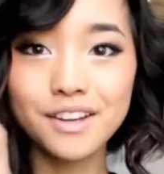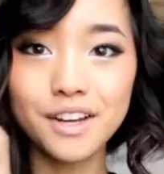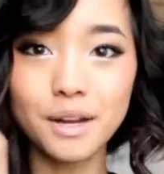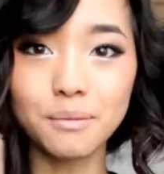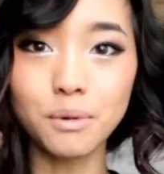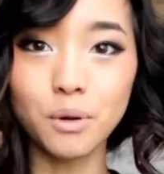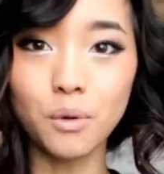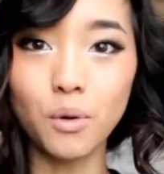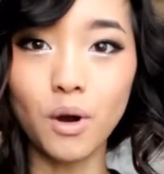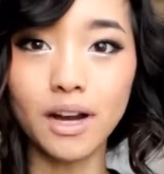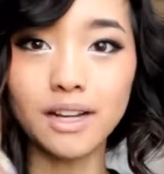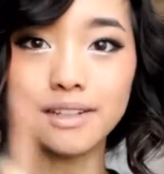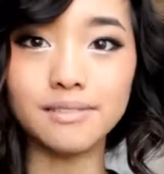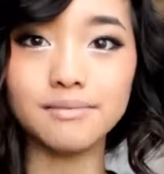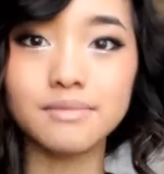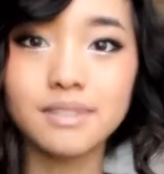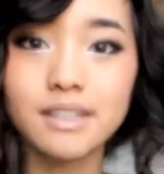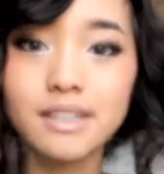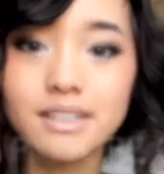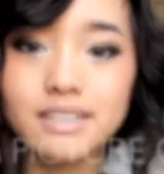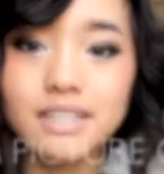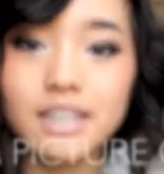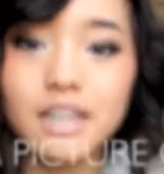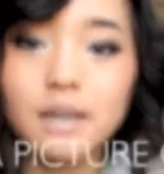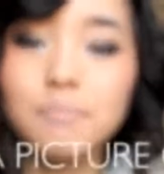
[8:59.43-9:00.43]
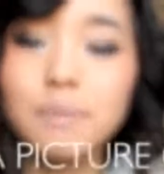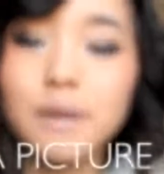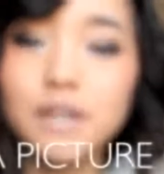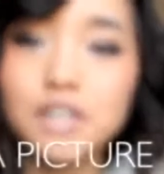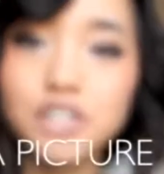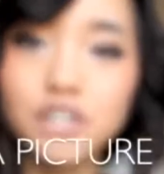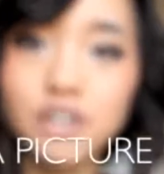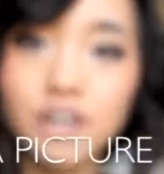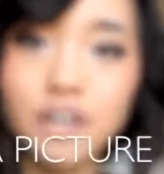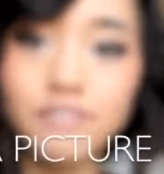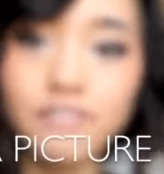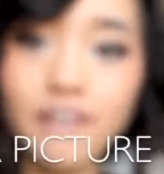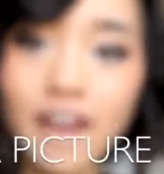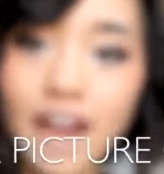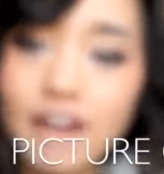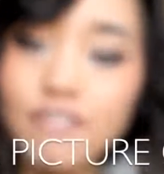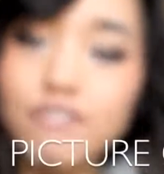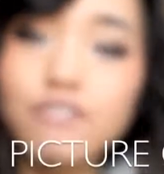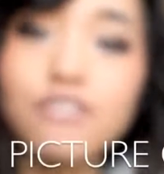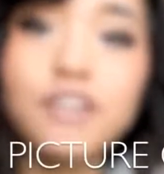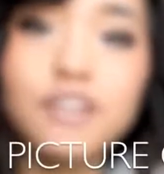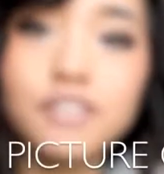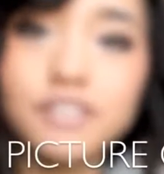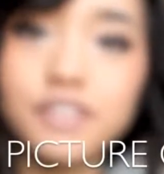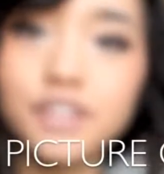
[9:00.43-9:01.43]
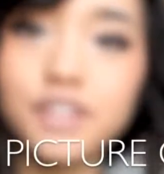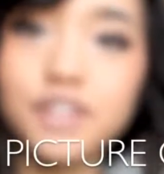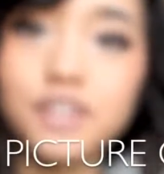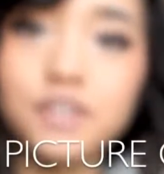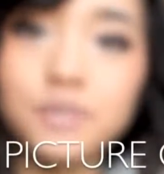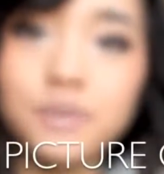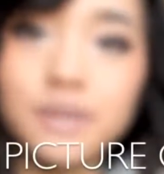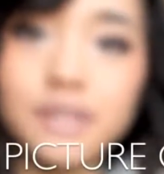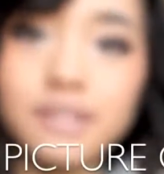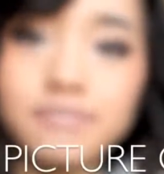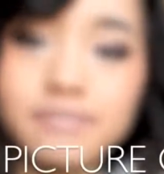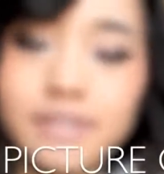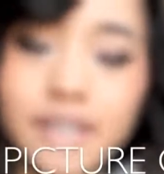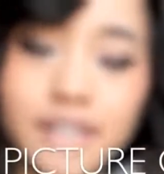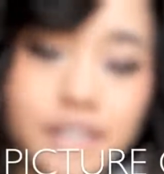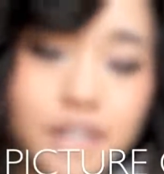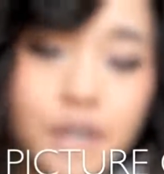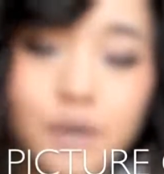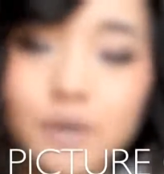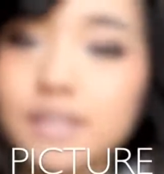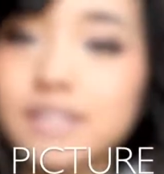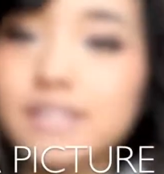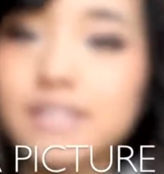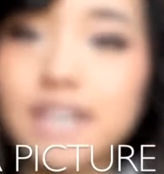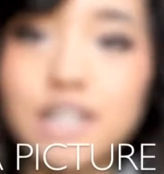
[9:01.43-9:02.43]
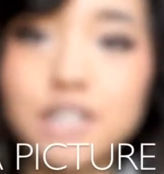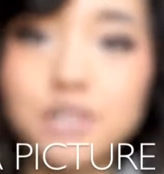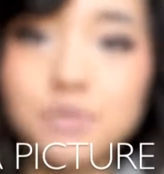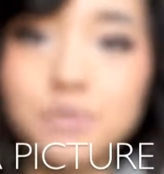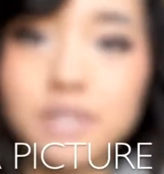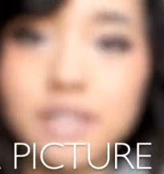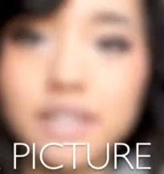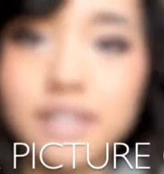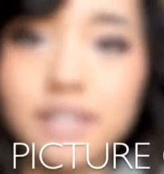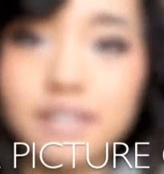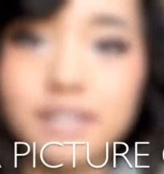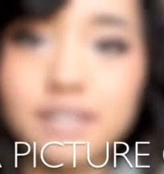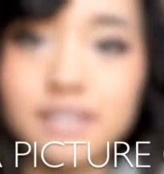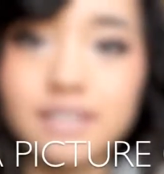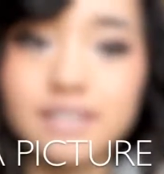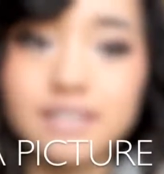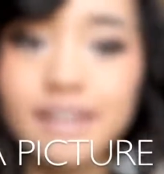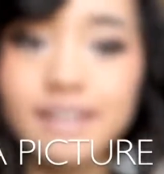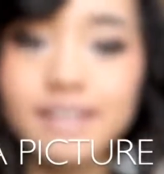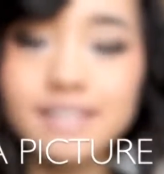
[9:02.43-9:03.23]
Number 1, take a picture of everything you eat. I know it sounds ridiculous.